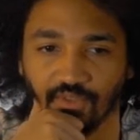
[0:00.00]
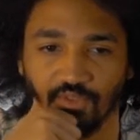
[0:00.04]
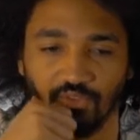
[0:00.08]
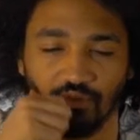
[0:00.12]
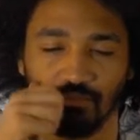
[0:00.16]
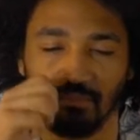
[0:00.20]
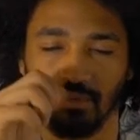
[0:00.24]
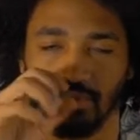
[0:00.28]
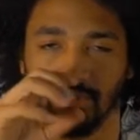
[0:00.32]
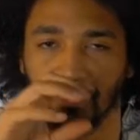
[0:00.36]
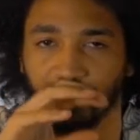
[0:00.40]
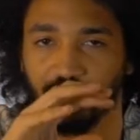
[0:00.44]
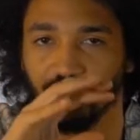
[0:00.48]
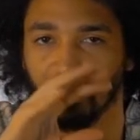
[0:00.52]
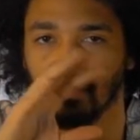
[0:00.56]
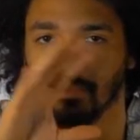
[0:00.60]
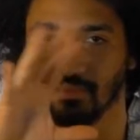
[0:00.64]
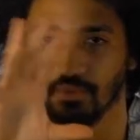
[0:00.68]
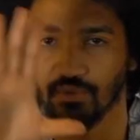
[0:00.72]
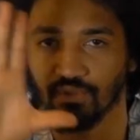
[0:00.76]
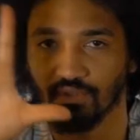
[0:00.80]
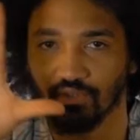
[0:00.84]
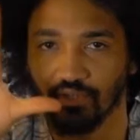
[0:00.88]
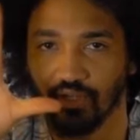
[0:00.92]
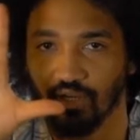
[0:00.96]
in the model.
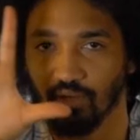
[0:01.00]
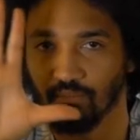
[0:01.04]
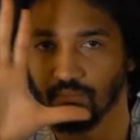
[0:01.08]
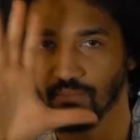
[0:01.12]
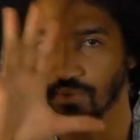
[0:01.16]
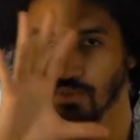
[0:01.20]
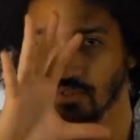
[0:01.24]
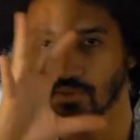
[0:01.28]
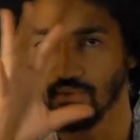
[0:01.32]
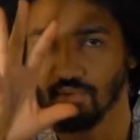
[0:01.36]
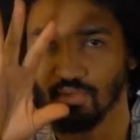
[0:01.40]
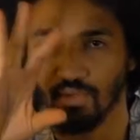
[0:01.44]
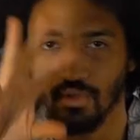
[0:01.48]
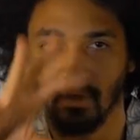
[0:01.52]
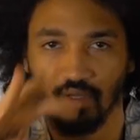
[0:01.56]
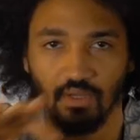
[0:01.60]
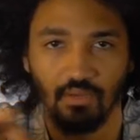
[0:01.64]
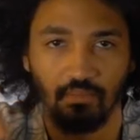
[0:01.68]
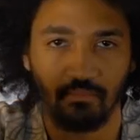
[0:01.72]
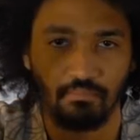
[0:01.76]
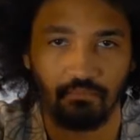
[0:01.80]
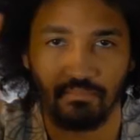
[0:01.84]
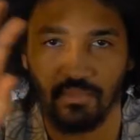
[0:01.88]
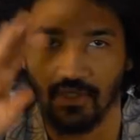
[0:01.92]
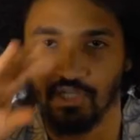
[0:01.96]
You kind of build
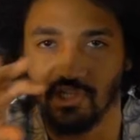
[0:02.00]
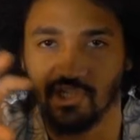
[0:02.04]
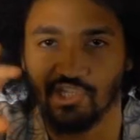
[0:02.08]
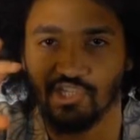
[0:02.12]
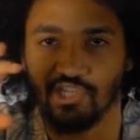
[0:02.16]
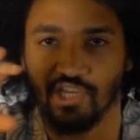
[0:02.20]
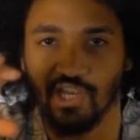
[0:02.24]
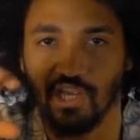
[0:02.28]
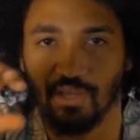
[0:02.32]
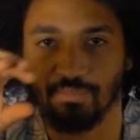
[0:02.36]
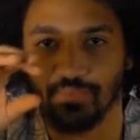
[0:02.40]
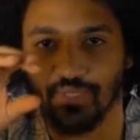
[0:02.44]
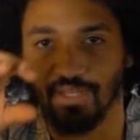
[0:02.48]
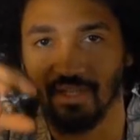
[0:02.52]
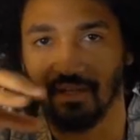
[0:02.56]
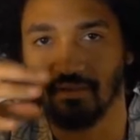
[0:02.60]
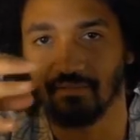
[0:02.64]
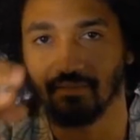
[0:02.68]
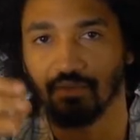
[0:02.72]
big shapes and